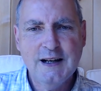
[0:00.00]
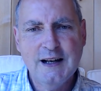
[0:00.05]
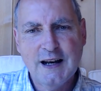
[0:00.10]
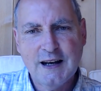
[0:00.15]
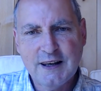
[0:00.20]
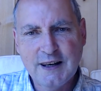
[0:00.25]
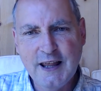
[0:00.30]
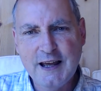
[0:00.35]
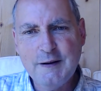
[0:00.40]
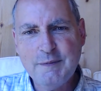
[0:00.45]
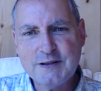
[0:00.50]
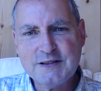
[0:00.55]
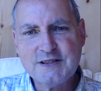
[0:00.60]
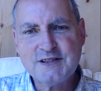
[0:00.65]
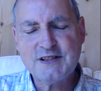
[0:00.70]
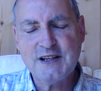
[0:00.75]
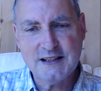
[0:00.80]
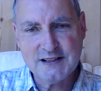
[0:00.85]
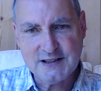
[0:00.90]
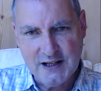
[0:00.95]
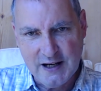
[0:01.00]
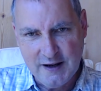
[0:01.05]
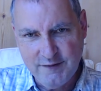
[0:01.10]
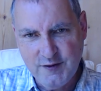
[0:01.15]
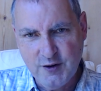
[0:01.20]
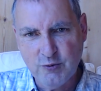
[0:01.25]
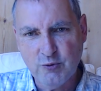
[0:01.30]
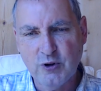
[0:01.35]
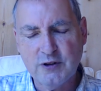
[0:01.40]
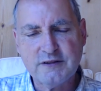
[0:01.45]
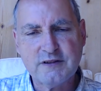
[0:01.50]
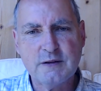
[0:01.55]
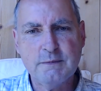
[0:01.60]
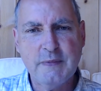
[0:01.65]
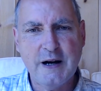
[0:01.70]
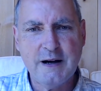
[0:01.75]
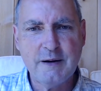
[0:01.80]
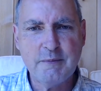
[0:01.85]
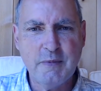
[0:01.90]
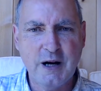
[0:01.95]
Laban says, If you want to
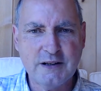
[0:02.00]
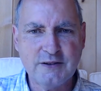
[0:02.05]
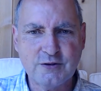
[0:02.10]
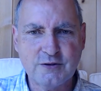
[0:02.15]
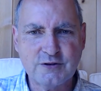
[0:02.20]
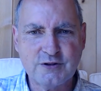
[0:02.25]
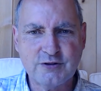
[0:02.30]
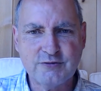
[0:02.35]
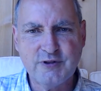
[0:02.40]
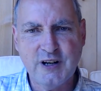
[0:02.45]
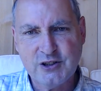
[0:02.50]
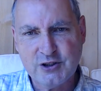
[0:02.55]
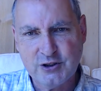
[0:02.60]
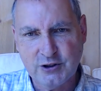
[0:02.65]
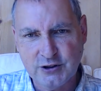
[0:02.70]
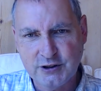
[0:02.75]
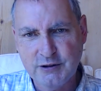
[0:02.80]
marry my daughter Rachel,